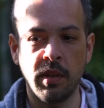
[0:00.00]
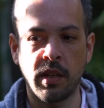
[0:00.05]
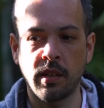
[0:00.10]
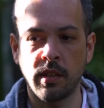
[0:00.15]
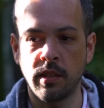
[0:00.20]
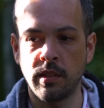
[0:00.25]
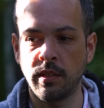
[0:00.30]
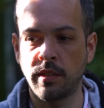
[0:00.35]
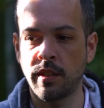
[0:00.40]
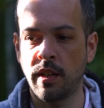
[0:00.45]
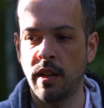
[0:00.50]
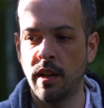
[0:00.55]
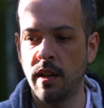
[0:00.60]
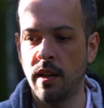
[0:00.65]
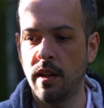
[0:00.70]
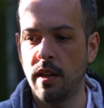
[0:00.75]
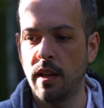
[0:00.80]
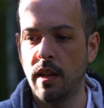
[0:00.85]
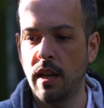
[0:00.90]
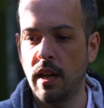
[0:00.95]
because
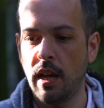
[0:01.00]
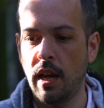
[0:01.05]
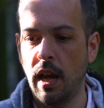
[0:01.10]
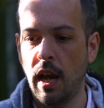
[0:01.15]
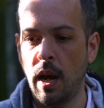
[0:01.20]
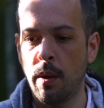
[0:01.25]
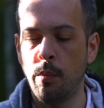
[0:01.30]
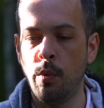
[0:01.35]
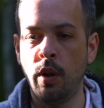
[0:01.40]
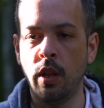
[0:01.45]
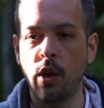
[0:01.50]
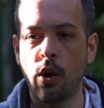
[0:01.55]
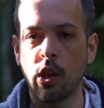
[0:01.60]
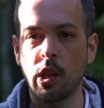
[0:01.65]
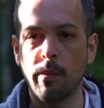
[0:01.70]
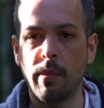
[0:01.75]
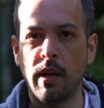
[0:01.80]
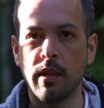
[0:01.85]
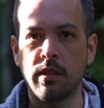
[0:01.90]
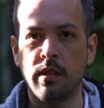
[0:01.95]
I'm really
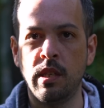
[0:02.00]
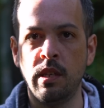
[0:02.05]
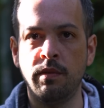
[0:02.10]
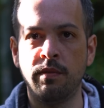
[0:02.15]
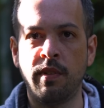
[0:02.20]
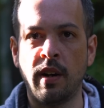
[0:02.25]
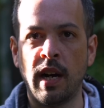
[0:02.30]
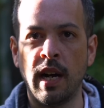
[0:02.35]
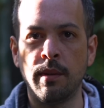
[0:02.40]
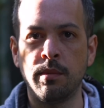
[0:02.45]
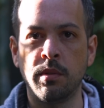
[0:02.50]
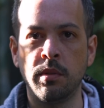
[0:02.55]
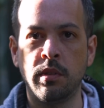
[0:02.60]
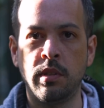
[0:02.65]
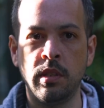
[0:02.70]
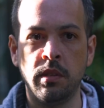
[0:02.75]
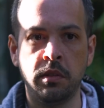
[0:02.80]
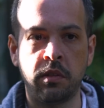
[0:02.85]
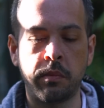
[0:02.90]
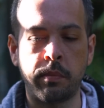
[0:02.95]
all about team vibes
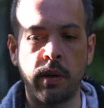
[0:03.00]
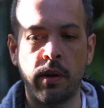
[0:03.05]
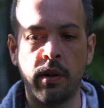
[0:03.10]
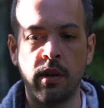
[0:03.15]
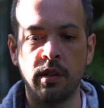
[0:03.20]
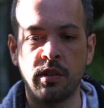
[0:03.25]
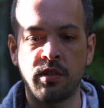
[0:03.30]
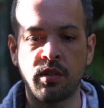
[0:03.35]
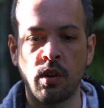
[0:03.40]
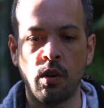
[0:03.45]
and team spirit.